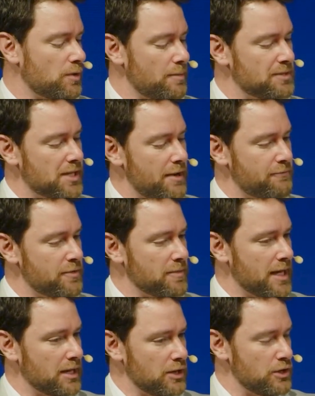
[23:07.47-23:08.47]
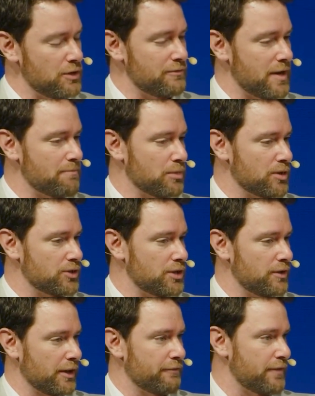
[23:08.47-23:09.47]
who were upset from like November
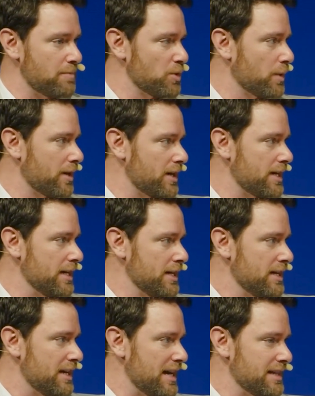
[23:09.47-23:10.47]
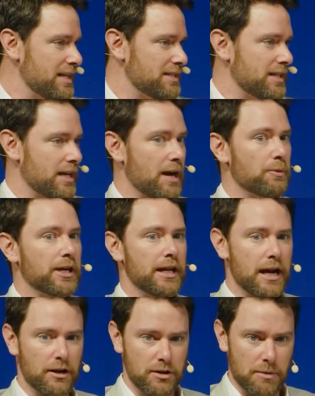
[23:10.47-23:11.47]
to like February, and they said, I want to
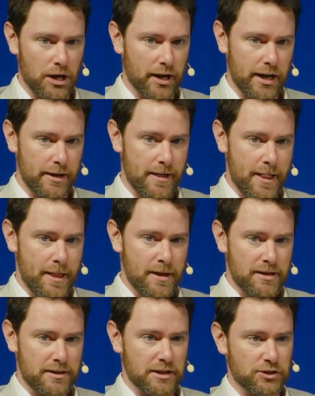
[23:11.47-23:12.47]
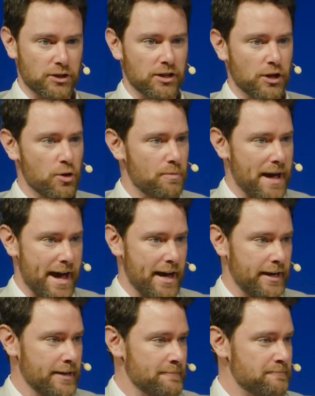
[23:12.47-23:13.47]
get out of the market. Things are going to go
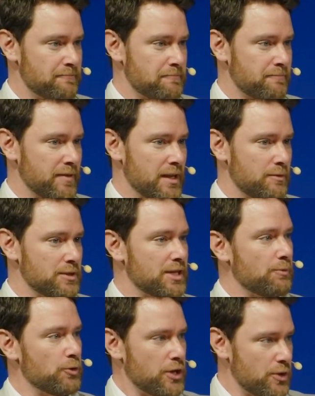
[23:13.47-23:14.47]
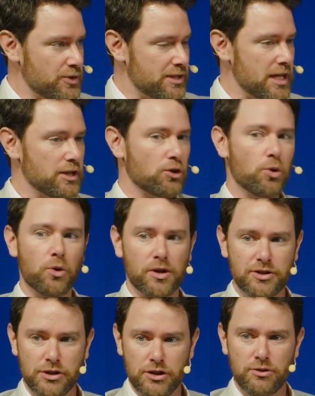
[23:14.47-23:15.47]
bad. And we say, well, no, stay the
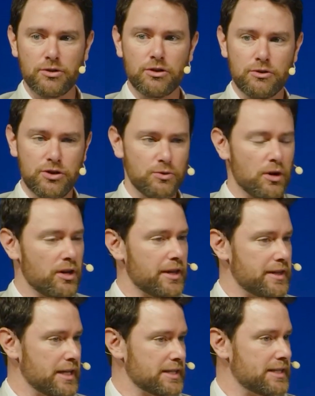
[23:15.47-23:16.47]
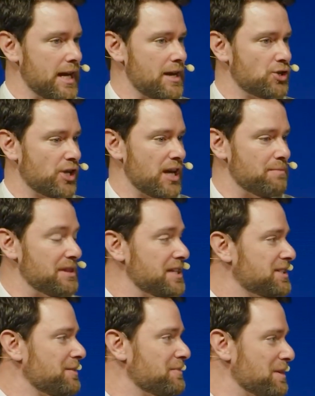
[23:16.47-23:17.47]
course, and you do all the things to educate. But
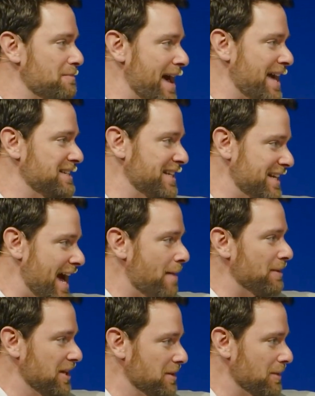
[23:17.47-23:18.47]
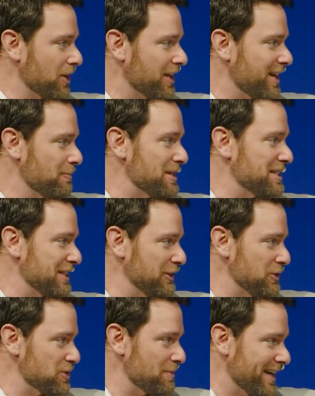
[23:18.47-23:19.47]
then something bad did happen in the market, and we did
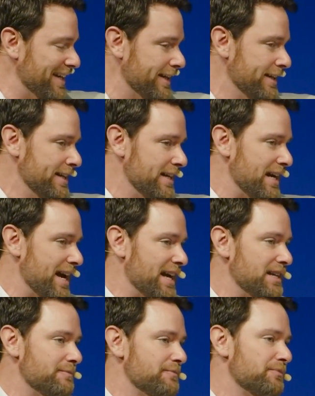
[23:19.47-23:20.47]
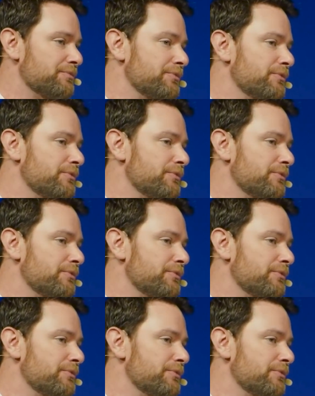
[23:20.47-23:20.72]
lose money. And